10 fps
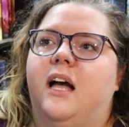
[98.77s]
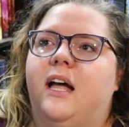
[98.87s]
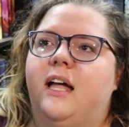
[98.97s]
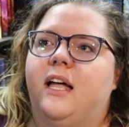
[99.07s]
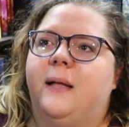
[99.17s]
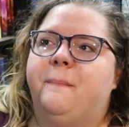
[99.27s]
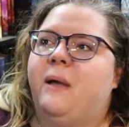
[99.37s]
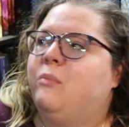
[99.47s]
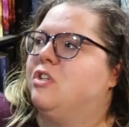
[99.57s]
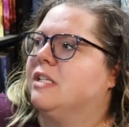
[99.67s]

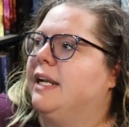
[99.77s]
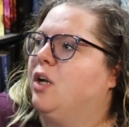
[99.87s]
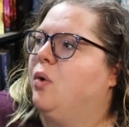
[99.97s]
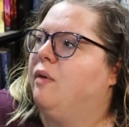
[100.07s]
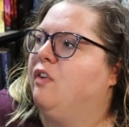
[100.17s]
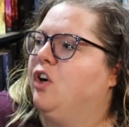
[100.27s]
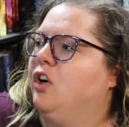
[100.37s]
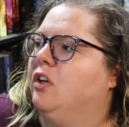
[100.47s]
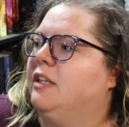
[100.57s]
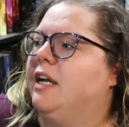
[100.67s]
Um, and we'll just kind of go
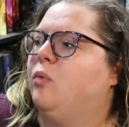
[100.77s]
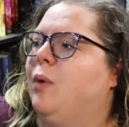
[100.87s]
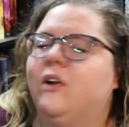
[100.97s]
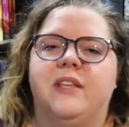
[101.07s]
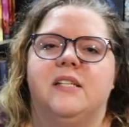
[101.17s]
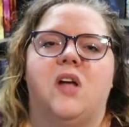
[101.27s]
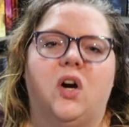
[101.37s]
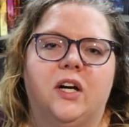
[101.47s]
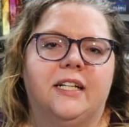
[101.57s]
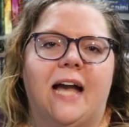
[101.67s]
over like where things
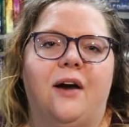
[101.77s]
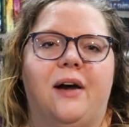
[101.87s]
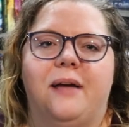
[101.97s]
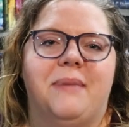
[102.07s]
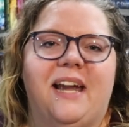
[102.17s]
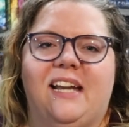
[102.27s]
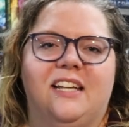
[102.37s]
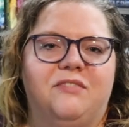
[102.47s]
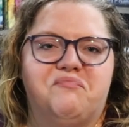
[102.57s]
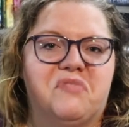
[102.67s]
are and how I
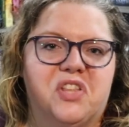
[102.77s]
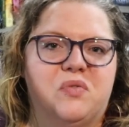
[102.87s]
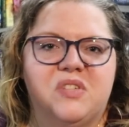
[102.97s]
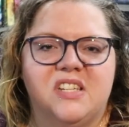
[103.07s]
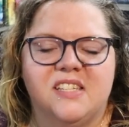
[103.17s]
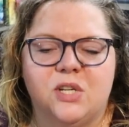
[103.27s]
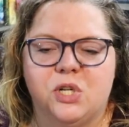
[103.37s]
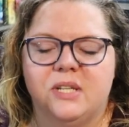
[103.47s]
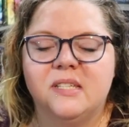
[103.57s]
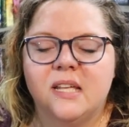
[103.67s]
made those
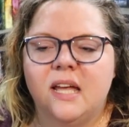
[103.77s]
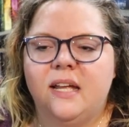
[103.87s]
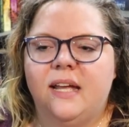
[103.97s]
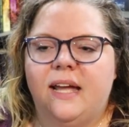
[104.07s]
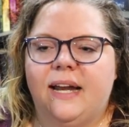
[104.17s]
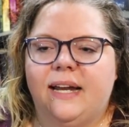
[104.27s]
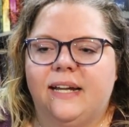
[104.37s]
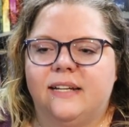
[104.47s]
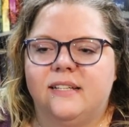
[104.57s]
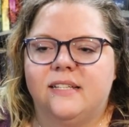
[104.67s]
decisions.
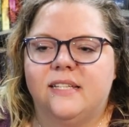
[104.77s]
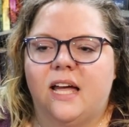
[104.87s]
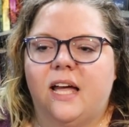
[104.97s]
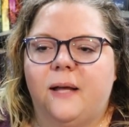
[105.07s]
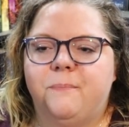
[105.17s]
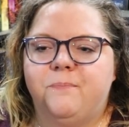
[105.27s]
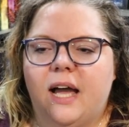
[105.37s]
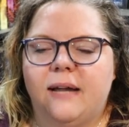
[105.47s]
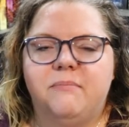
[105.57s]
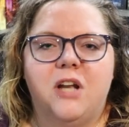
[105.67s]
And uh,
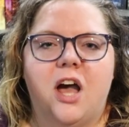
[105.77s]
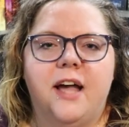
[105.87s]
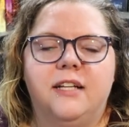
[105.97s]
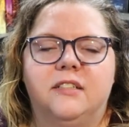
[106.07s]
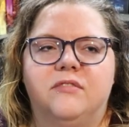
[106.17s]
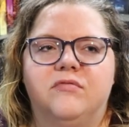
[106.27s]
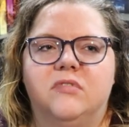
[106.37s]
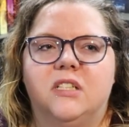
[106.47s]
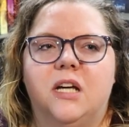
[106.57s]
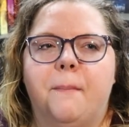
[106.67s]
I'm not
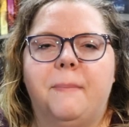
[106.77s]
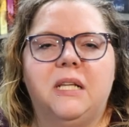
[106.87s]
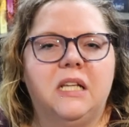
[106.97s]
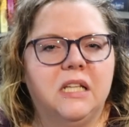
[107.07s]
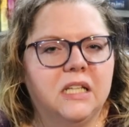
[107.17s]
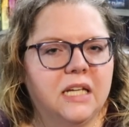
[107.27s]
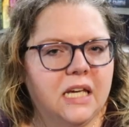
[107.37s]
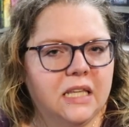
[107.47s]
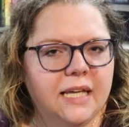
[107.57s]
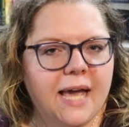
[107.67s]

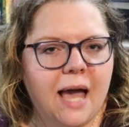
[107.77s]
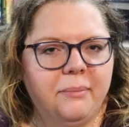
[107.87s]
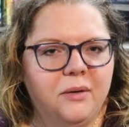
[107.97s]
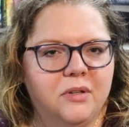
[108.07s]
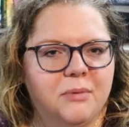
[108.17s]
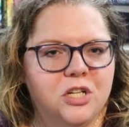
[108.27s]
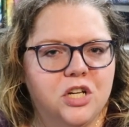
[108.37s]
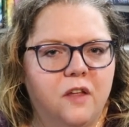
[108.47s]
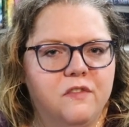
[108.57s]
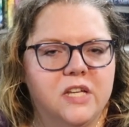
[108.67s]
completely happy with my
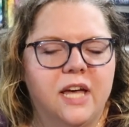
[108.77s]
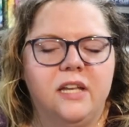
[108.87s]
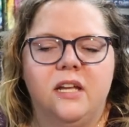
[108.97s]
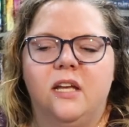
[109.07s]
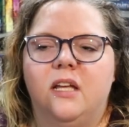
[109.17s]
shelves yet.